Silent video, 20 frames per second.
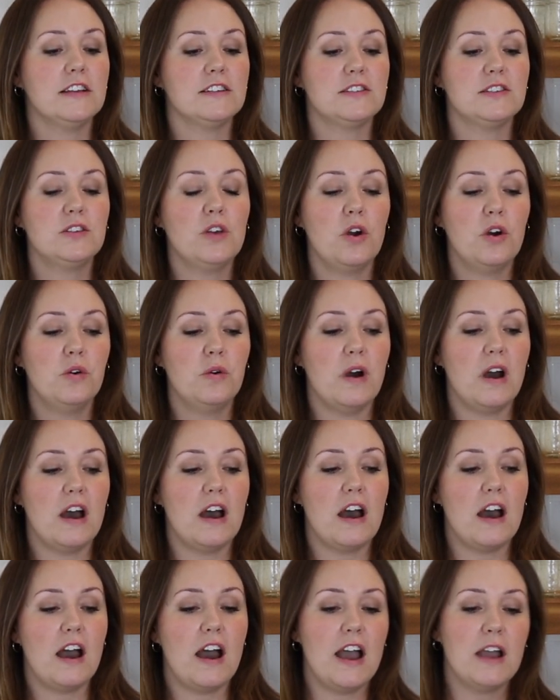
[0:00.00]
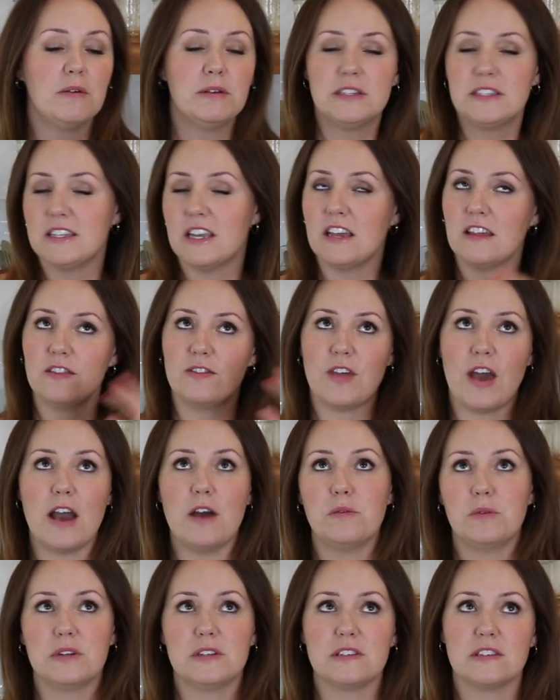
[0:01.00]
So I would say
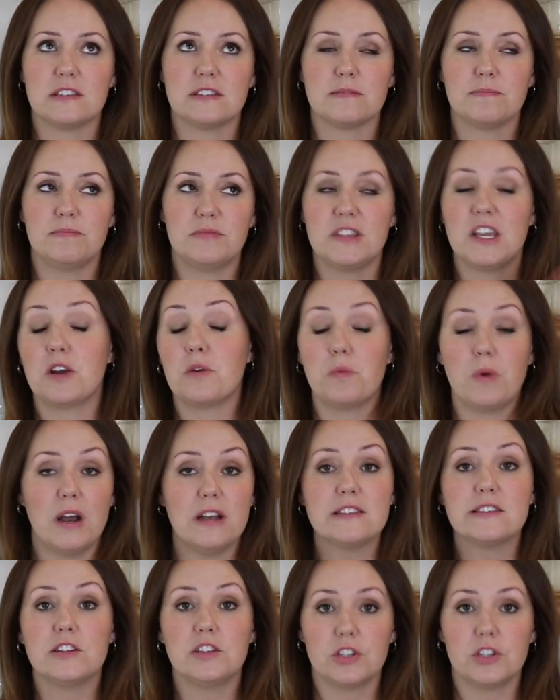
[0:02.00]
there was a